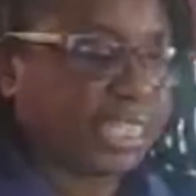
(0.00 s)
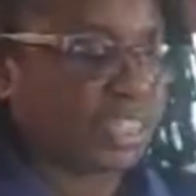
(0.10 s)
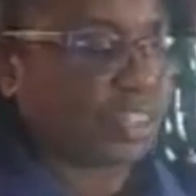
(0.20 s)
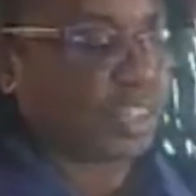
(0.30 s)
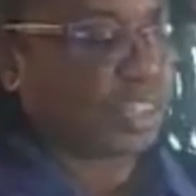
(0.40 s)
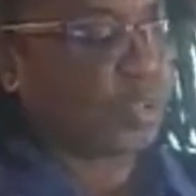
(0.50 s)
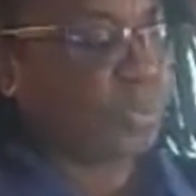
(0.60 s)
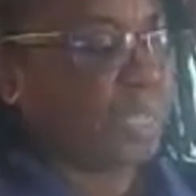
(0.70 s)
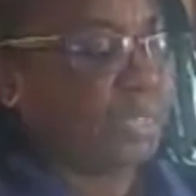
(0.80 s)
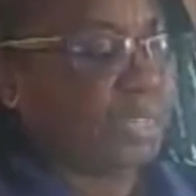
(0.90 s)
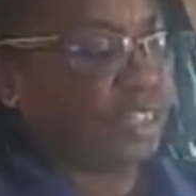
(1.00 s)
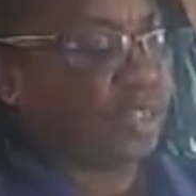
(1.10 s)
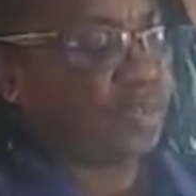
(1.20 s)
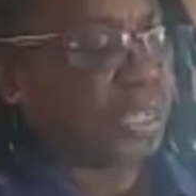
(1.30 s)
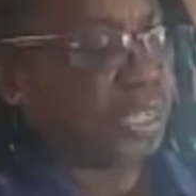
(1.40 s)
is our cumin, and
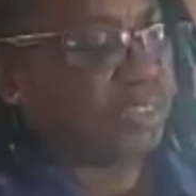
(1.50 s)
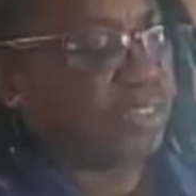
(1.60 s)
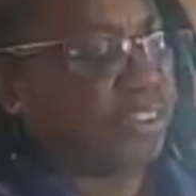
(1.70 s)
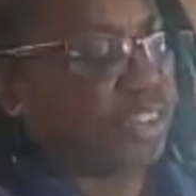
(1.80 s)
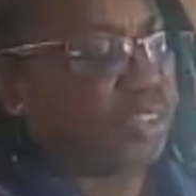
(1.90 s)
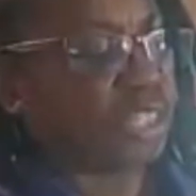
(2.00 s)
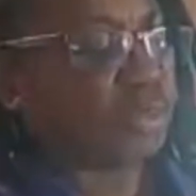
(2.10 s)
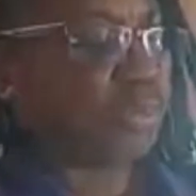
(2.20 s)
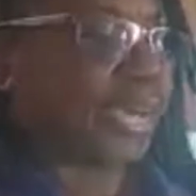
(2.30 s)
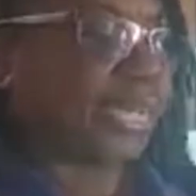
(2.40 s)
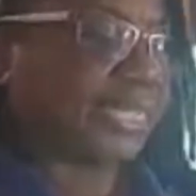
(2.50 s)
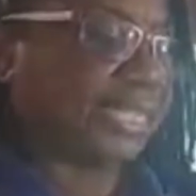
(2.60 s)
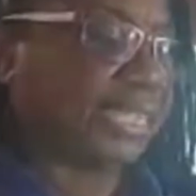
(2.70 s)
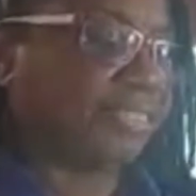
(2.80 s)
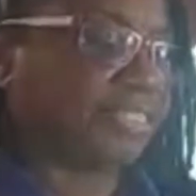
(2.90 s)
cumin is a very good spice.
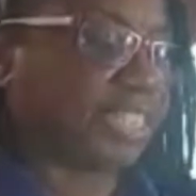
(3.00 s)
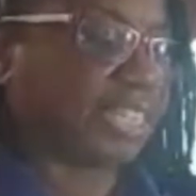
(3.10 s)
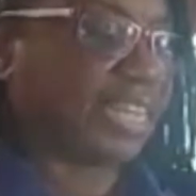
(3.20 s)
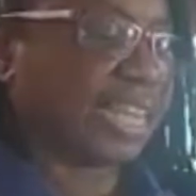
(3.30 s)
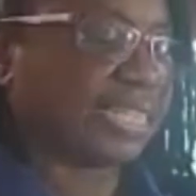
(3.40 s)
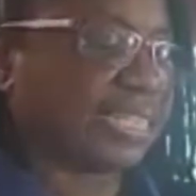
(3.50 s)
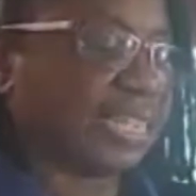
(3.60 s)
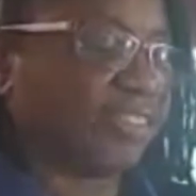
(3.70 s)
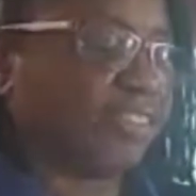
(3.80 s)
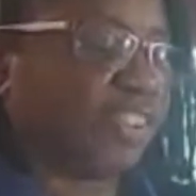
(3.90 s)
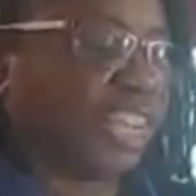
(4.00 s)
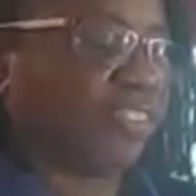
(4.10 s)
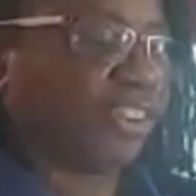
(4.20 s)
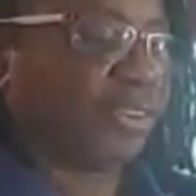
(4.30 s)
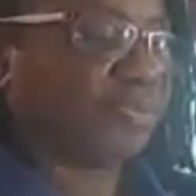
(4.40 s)
It gives it a nice little
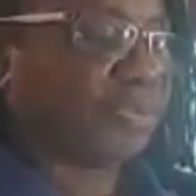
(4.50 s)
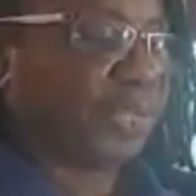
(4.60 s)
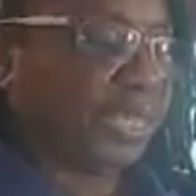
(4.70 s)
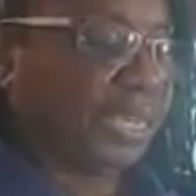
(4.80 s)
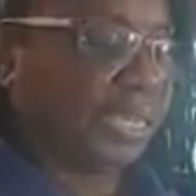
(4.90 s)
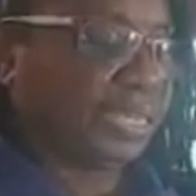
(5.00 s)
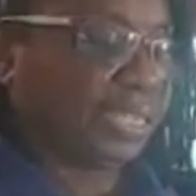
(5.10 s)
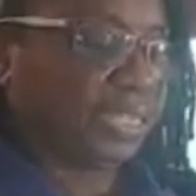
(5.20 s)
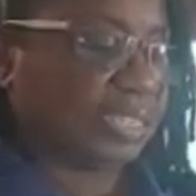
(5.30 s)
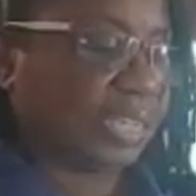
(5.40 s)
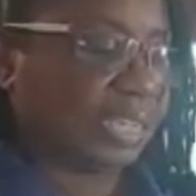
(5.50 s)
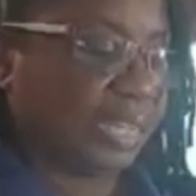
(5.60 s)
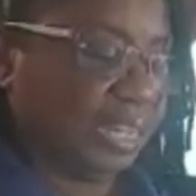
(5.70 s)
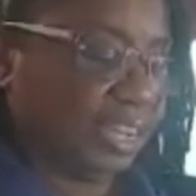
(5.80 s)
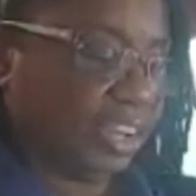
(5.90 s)
flavor. It's an
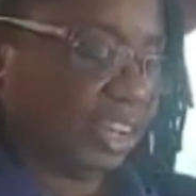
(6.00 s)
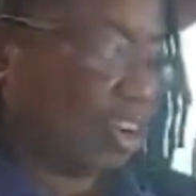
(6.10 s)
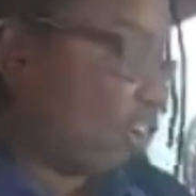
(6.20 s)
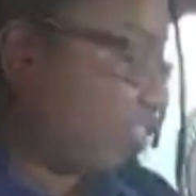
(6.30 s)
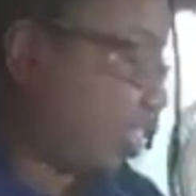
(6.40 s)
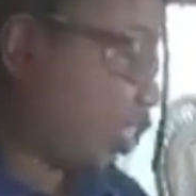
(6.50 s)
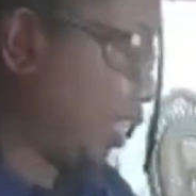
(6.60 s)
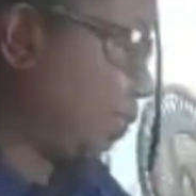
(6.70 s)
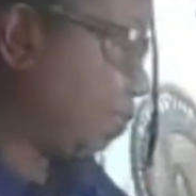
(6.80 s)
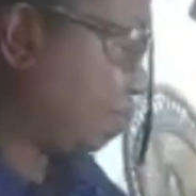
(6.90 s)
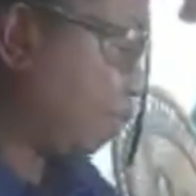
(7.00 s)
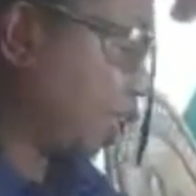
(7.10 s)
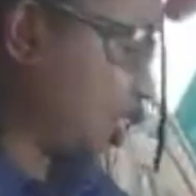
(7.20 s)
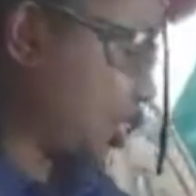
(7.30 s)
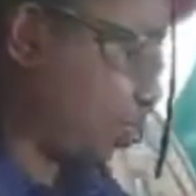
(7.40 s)
Indian origin
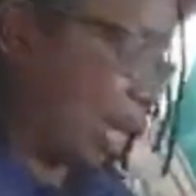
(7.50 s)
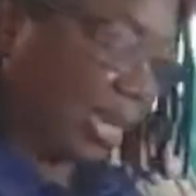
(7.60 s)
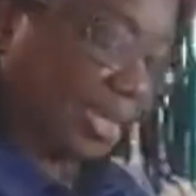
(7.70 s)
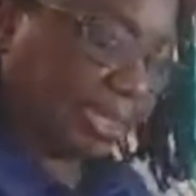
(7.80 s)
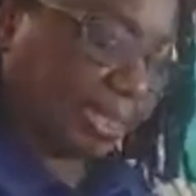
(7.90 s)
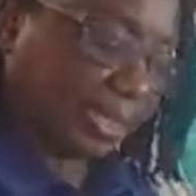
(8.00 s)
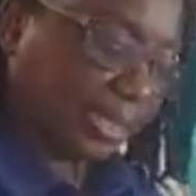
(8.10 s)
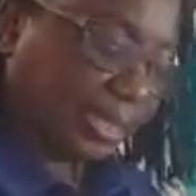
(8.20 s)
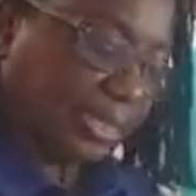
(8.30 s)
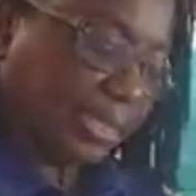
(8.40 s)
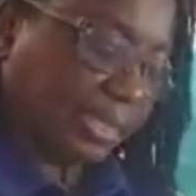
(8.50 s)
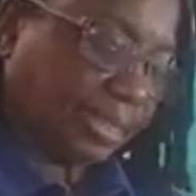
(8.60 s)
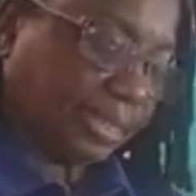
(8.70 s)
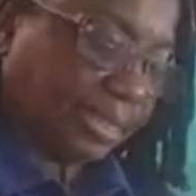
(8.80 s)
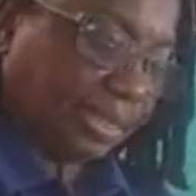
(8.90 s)
spice.
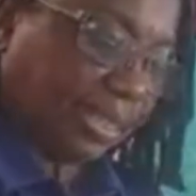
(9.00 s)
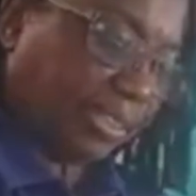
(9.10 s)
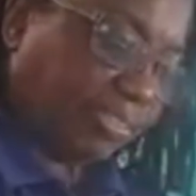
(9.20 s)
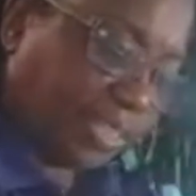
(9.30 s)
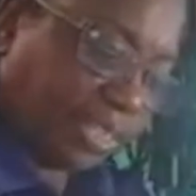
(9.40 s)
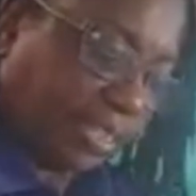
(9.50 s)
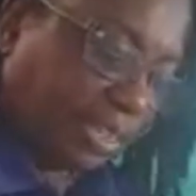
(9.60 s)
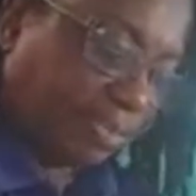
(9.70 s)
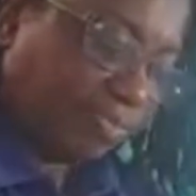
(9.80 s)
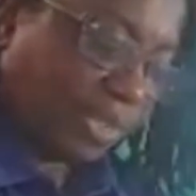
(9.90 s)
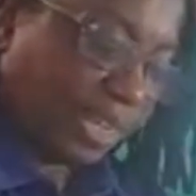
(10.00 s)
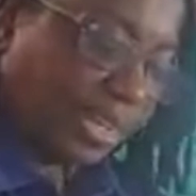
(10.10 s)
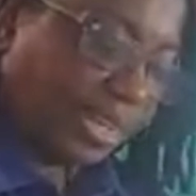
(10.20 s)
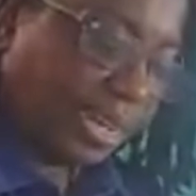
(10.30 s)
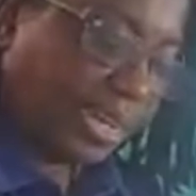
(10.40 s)
Gives it a
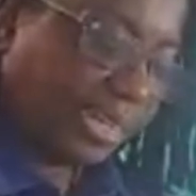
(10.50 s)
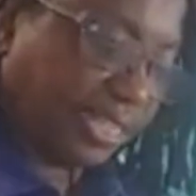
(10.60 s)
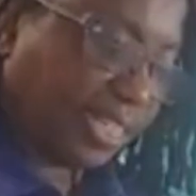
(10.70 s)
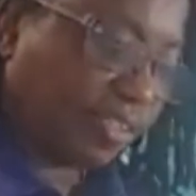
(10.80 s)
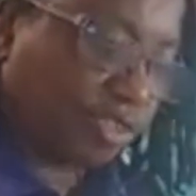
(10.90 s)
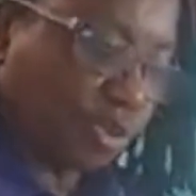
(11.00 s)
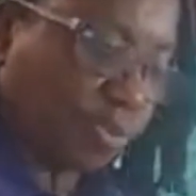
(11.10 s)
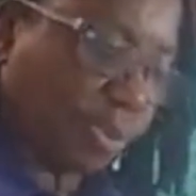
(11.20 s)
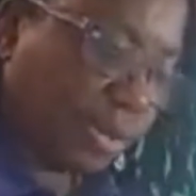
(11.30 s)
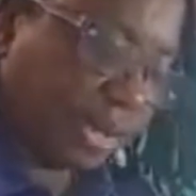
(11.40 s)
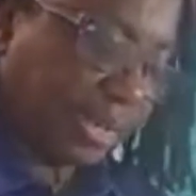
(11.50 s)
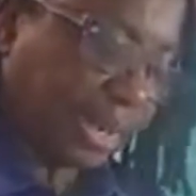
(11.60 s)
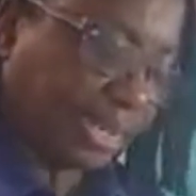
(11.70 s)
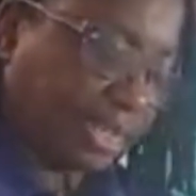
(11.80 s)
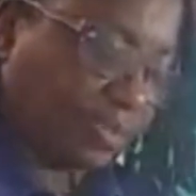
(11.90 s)
nice aroma, a
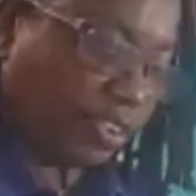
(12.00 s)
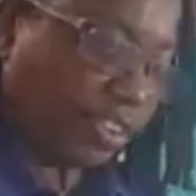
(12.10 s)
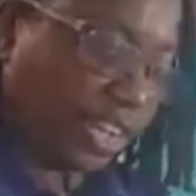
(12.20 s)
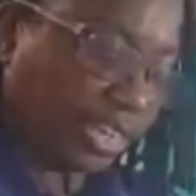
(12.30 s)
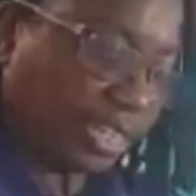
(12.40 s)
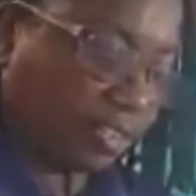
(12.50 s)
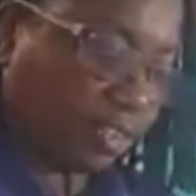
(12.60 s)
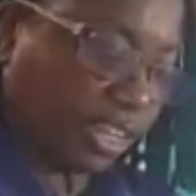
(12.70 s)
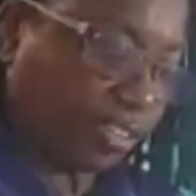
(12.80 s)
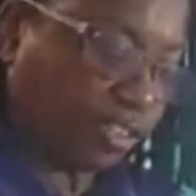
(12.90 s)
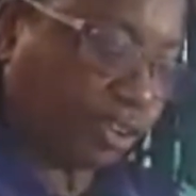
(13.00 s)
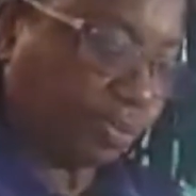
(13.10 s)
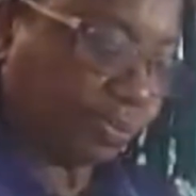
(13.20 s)
nice, very nice flavor.